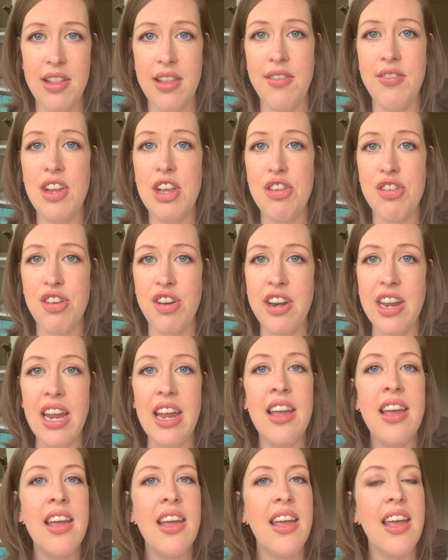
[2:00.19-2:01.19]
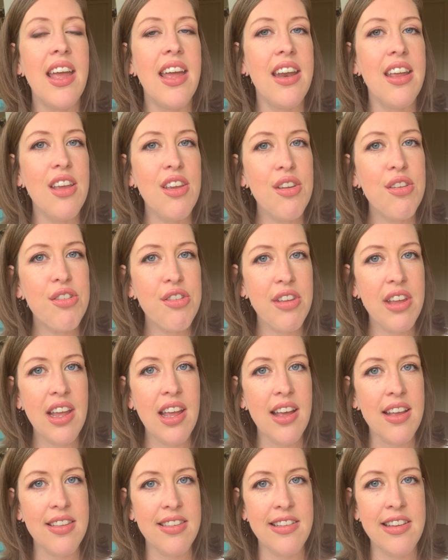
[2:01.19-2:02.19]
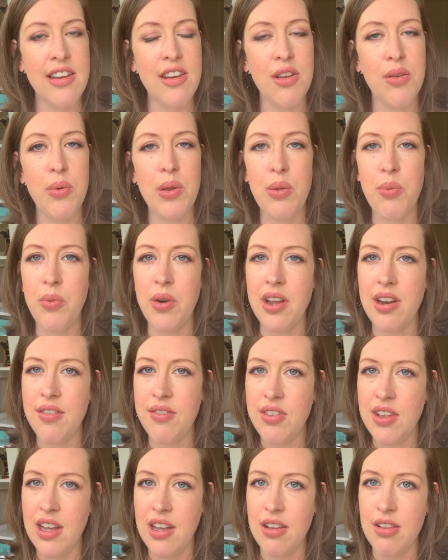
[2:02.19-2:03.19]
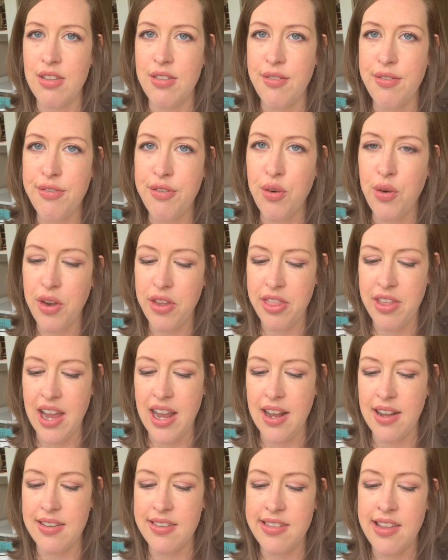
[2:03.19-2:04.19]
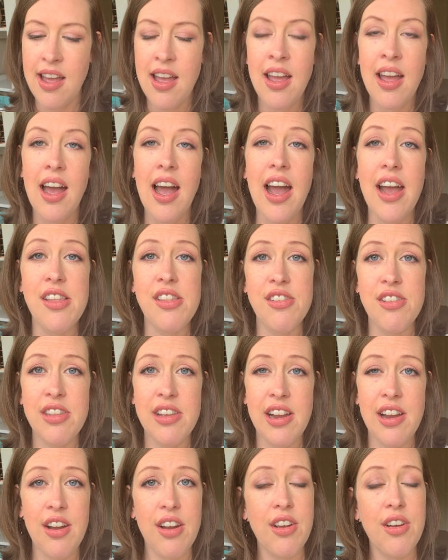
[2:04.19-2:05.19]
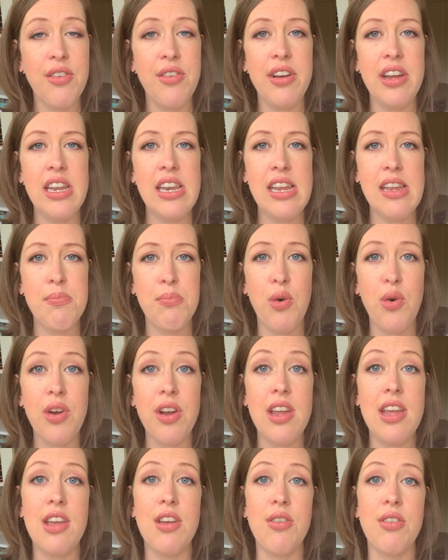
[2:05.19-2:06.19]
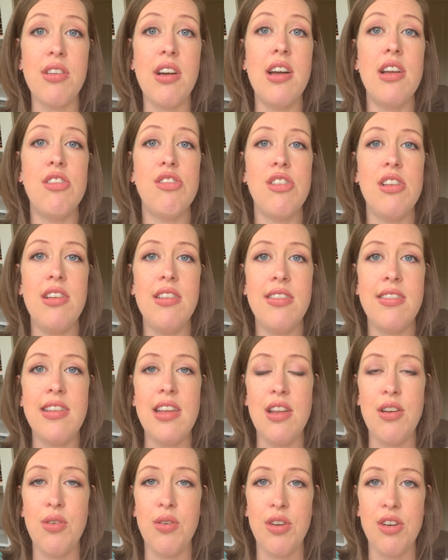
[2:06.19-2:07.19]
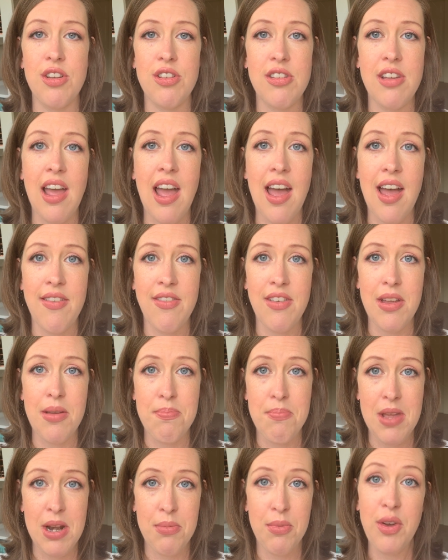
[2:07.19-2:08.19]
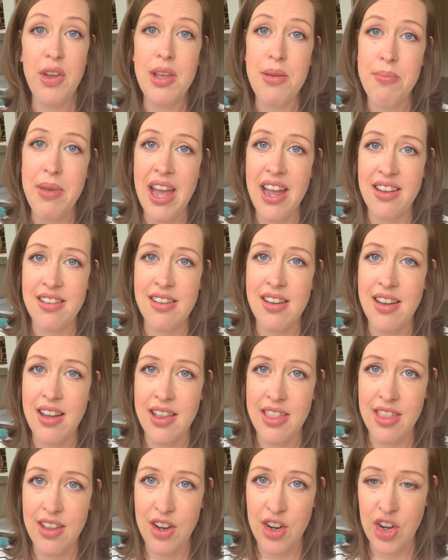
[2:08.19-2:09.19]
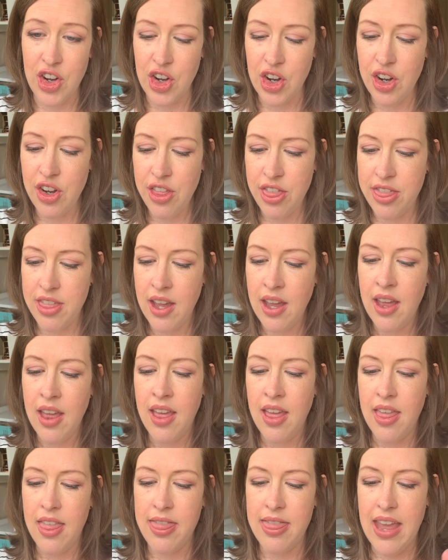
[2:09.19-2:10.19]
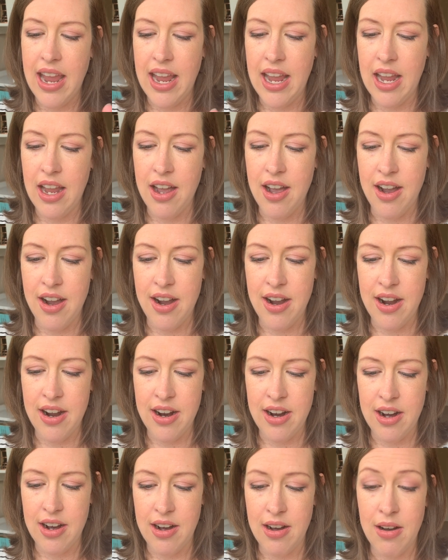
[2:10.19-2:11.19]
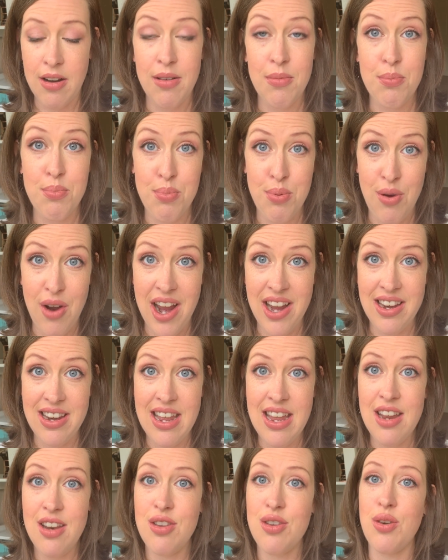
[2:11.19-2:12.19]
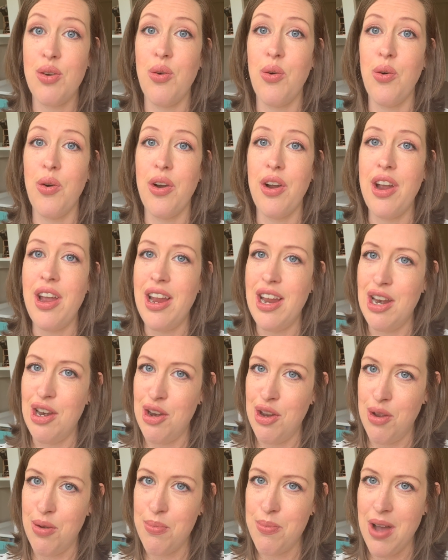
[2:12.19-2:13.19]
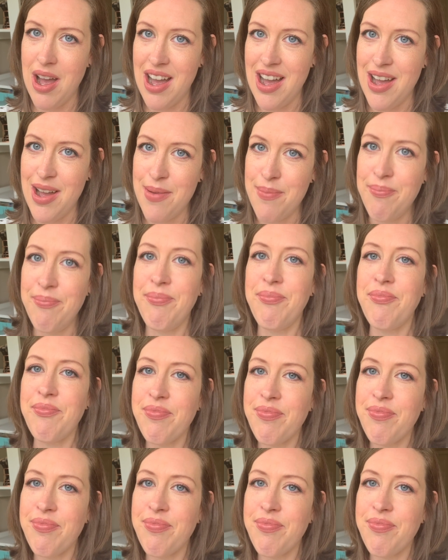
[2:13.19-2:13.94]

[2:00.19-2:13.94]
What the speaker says: living journey, and it usually has to do with one of these 4 things. Either they're going more eco-conscious in order to have a minimal impact on the earth, they are pregnant or a new mom,